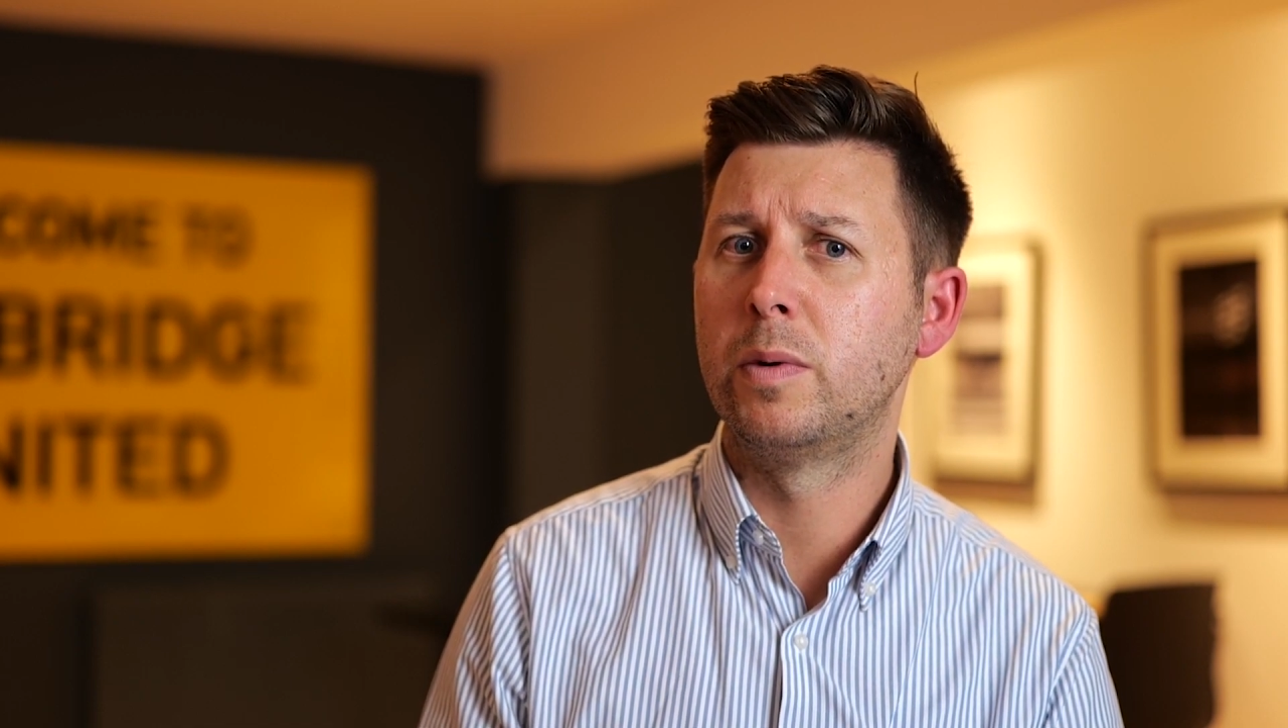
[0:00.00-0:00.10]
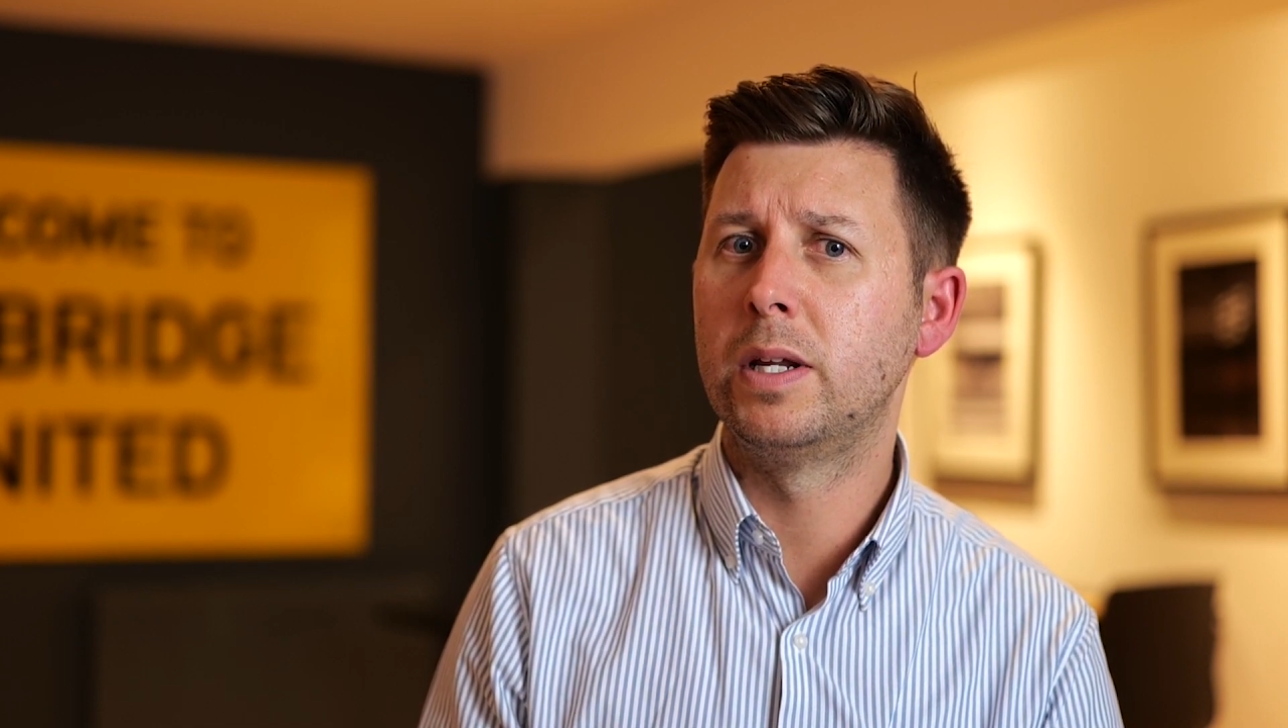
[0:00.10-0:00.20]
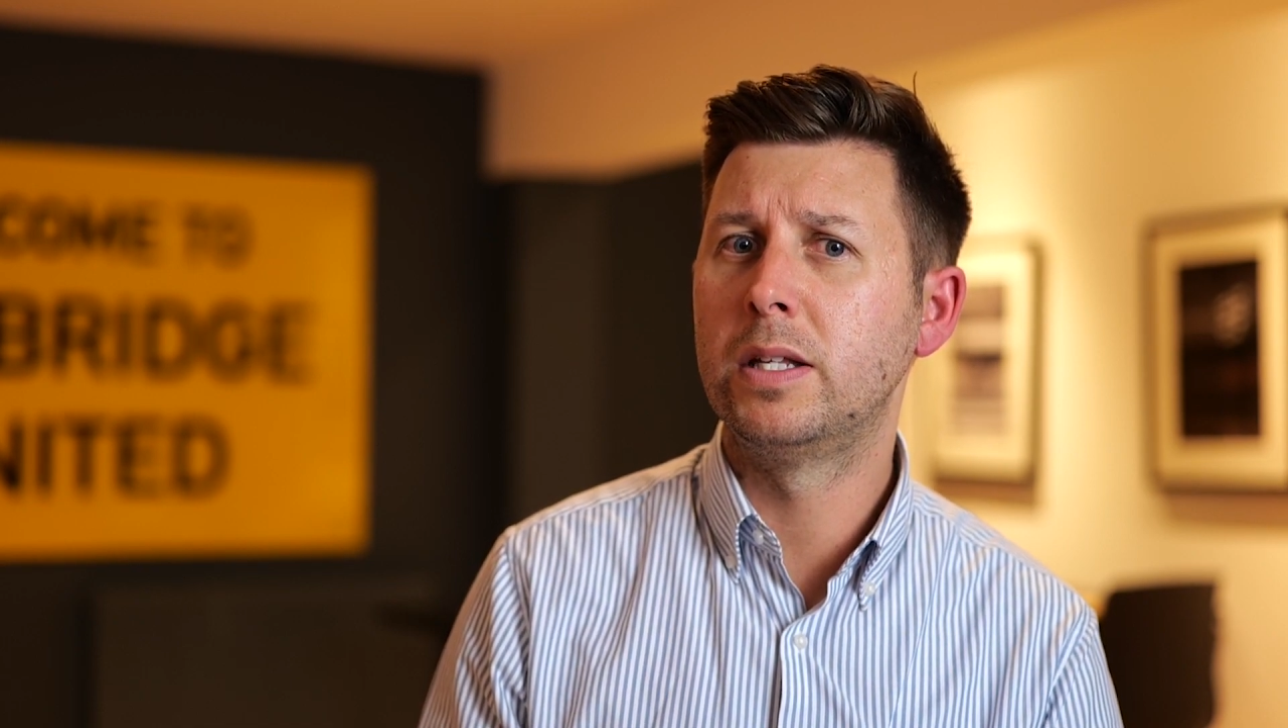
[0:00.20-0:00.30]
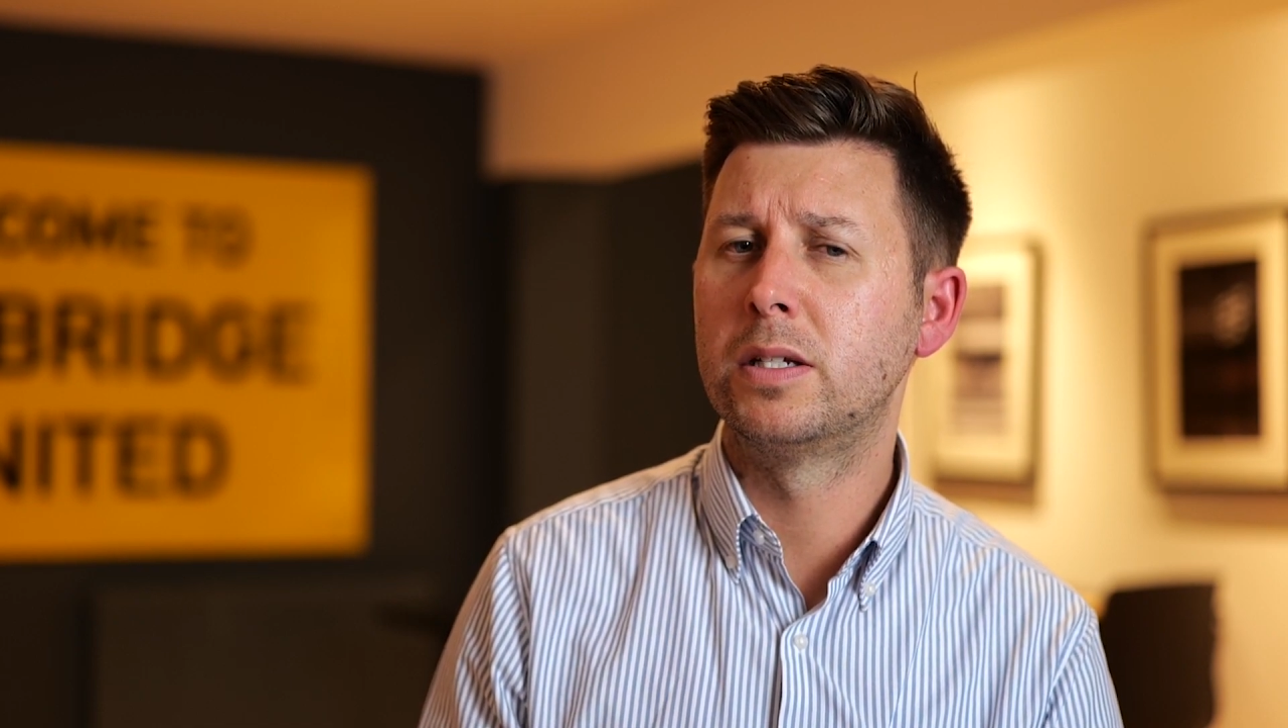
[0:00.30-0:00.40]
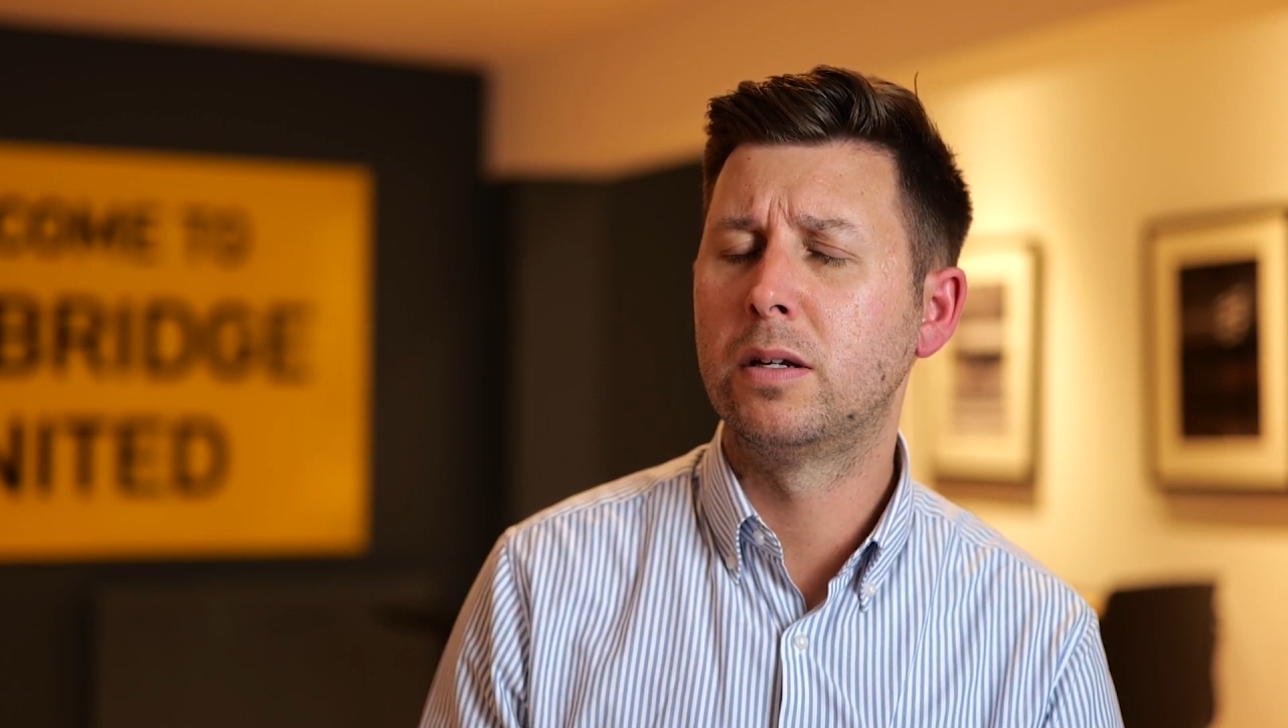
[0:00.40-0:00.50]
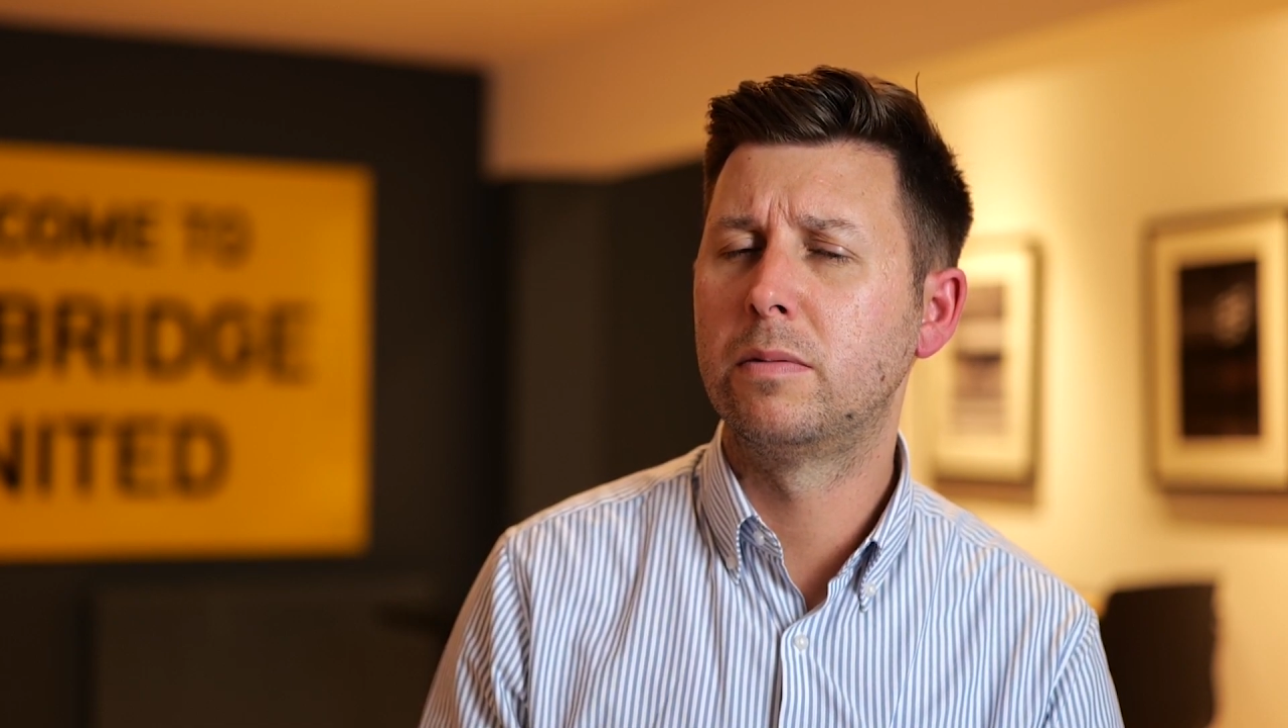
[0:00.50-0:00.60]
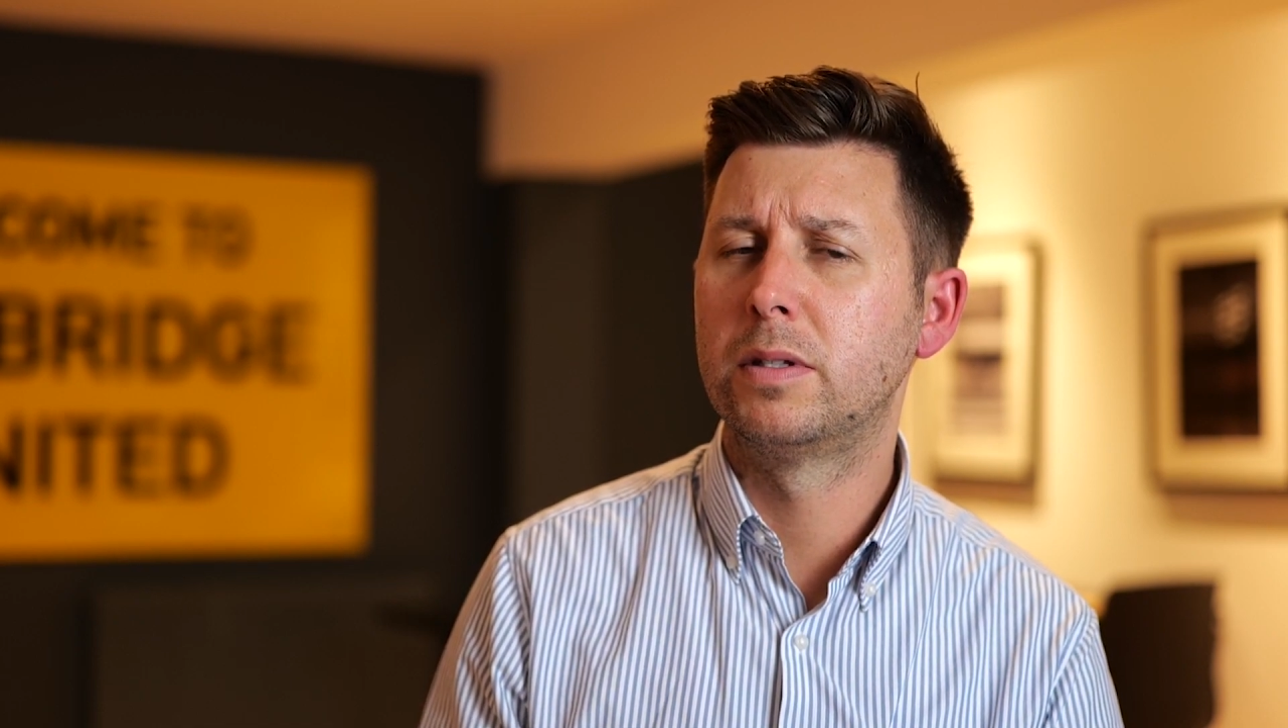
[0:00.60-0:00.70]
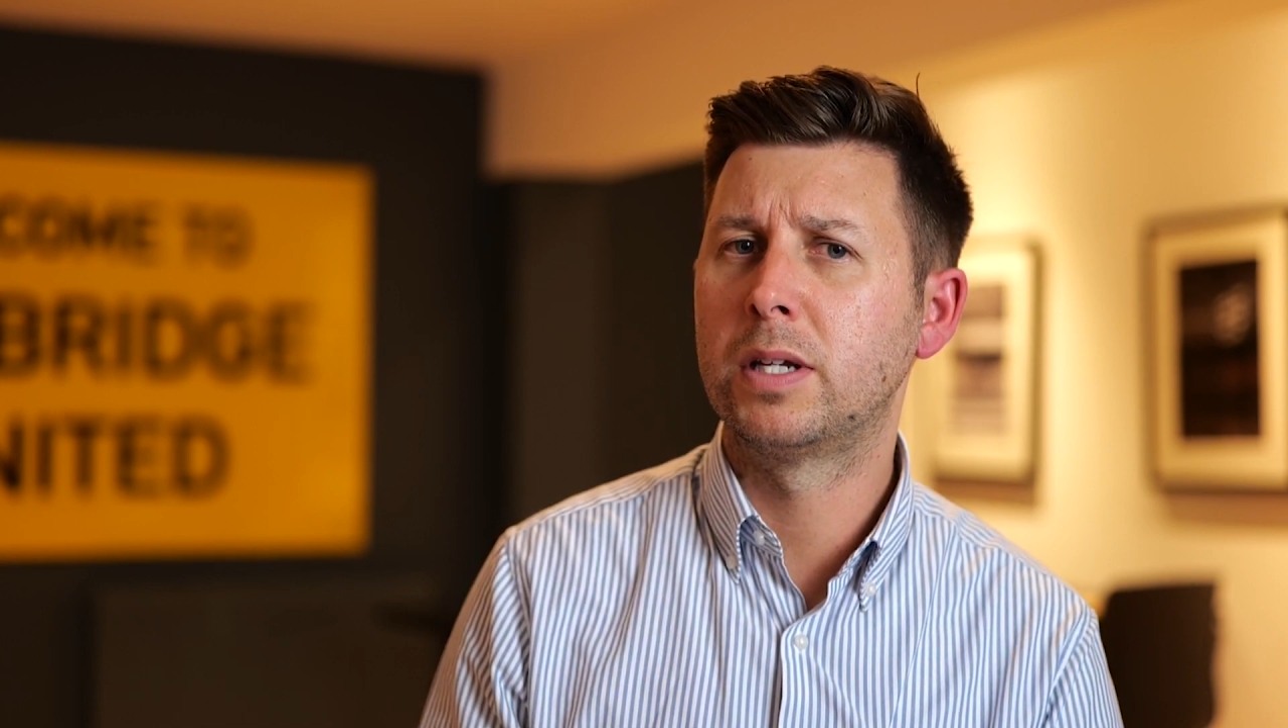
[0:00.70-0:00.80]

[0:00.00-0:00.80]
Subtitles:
we need to